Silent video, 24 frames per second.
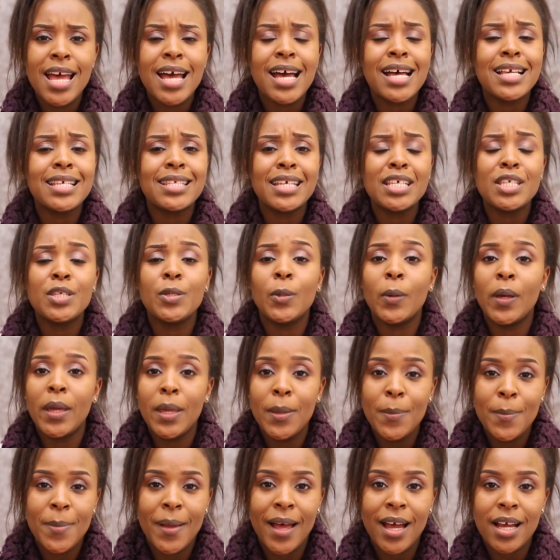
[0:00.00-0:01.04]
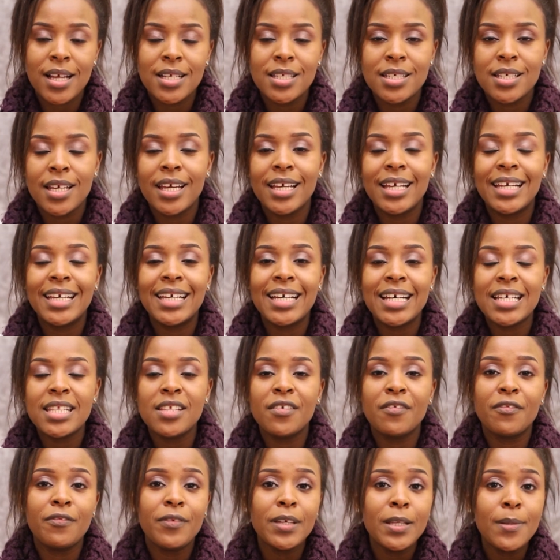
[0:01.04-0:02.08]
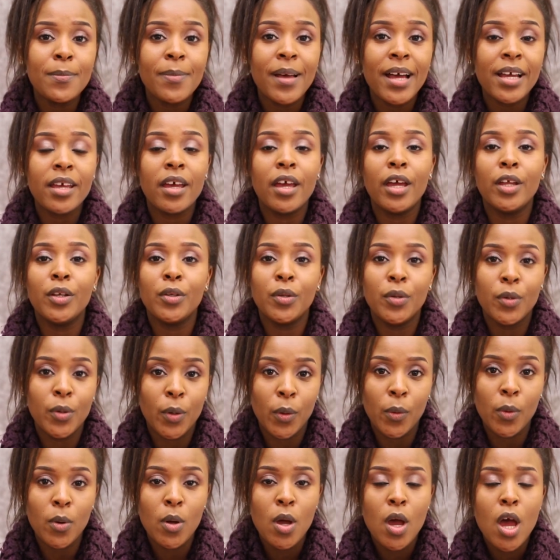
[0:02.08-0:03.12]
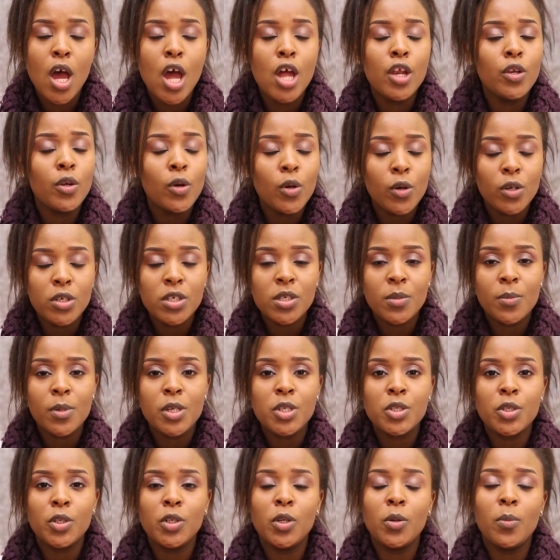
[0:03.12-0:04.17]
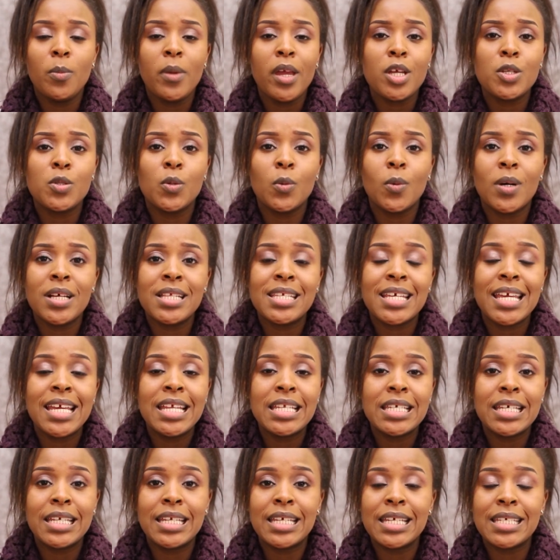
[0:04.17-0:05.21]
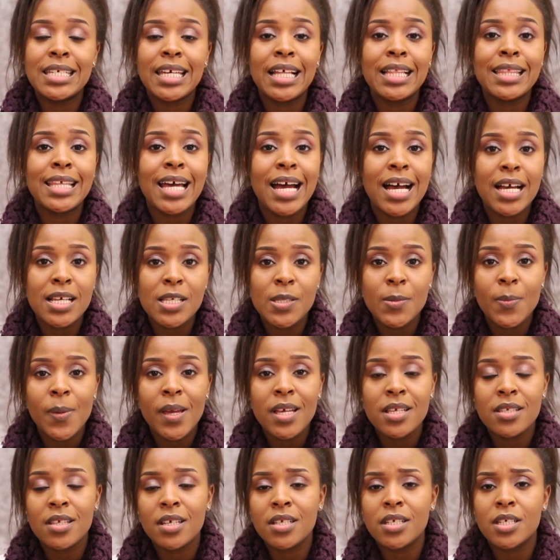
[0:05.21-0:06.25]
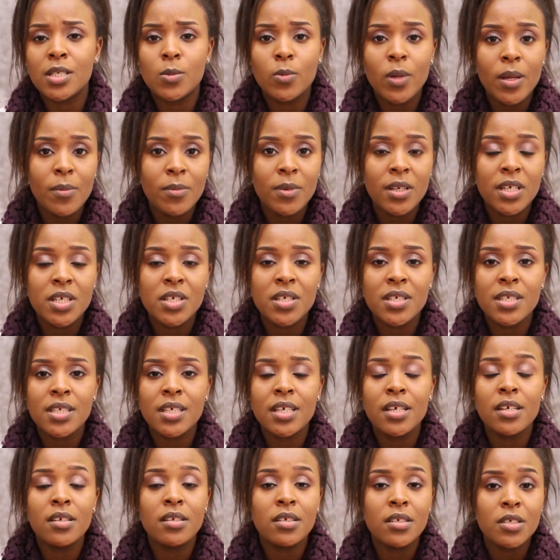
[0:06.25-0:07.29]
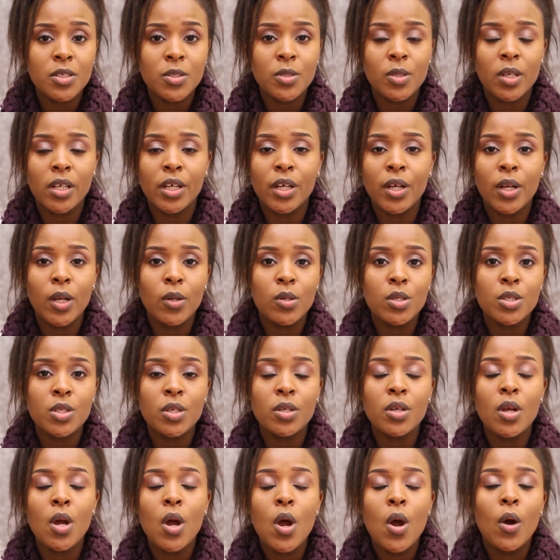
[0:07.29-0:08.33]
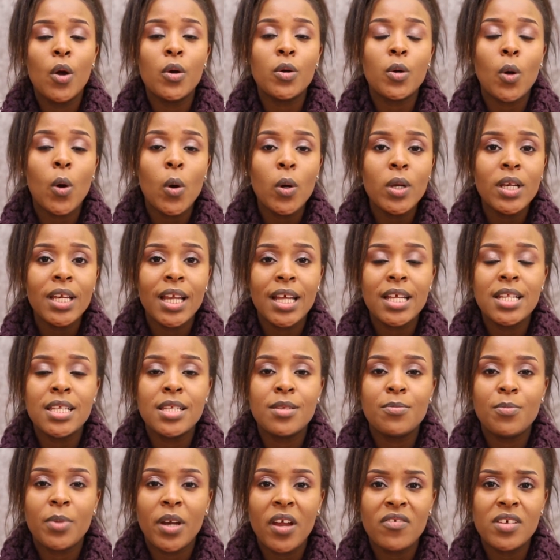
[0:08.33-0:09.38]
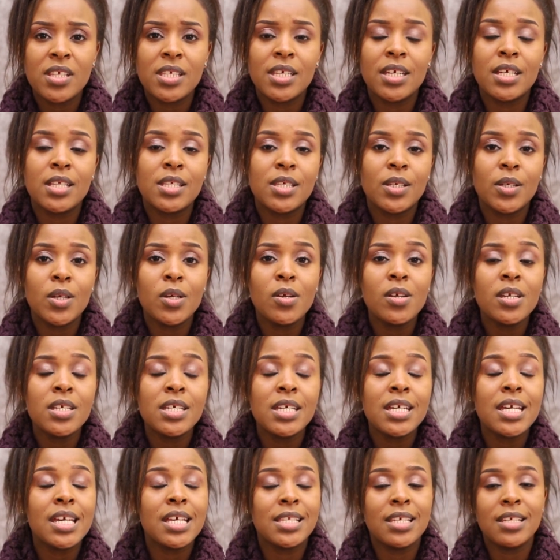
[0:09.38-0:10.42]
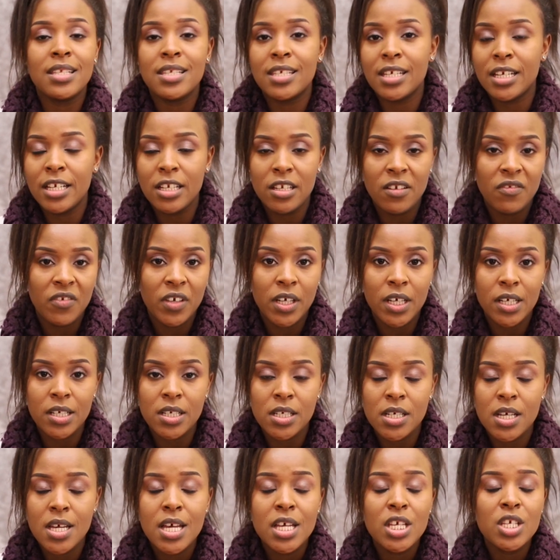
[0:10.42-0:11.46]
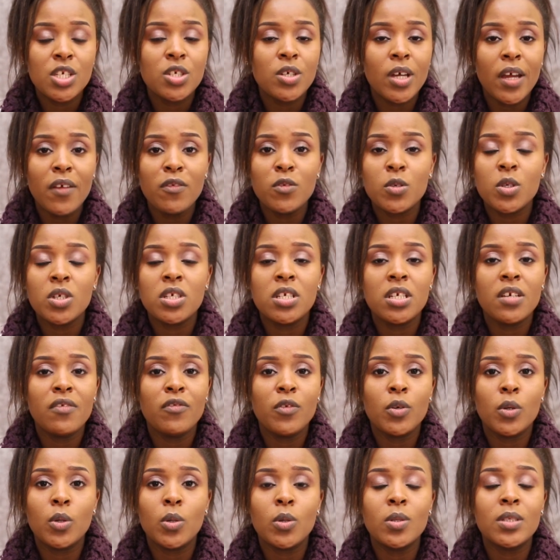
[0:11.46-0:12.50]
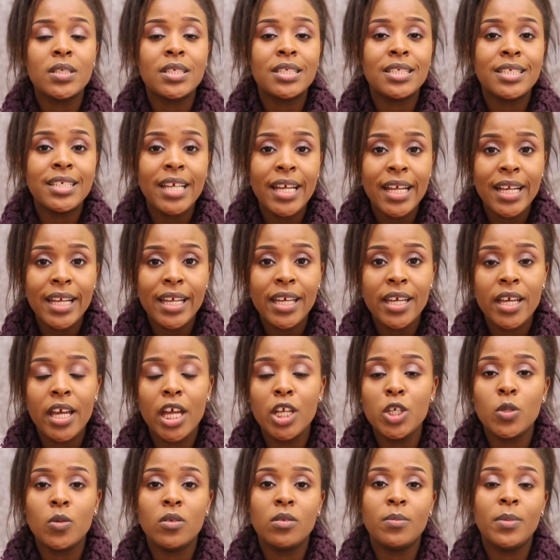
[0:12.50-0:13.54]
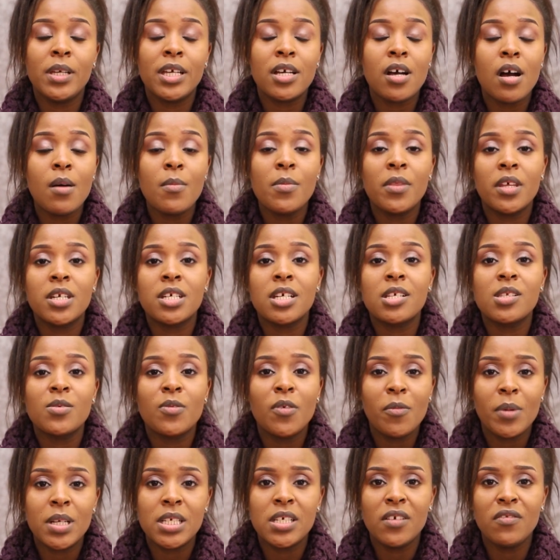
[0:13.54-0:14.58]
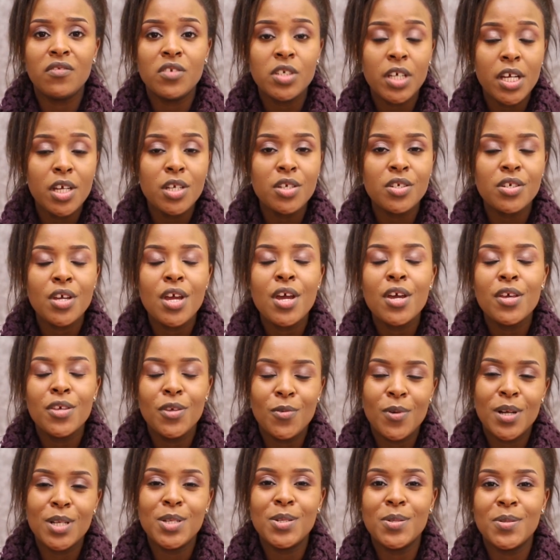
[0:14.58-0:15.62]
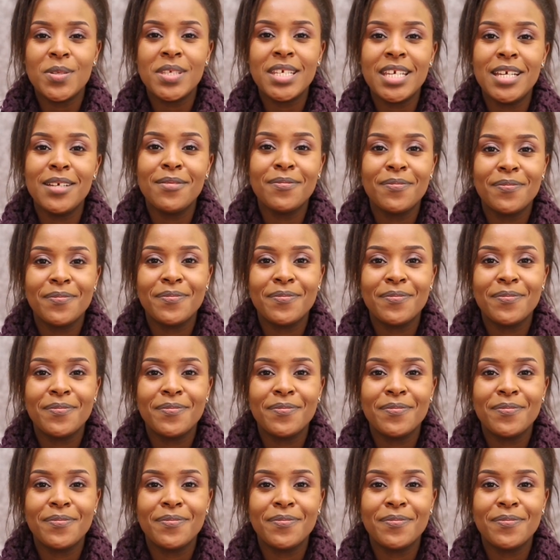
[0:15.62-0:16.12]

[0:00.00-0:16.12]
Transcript: Assess your impact. Gather feedback and grow. No contribution you make towards internet health aspects such as web literacy, digital inclusion, or online privacy and security is insignificant. Strive to achieve your goals daily and you will become the transformative change you want to see.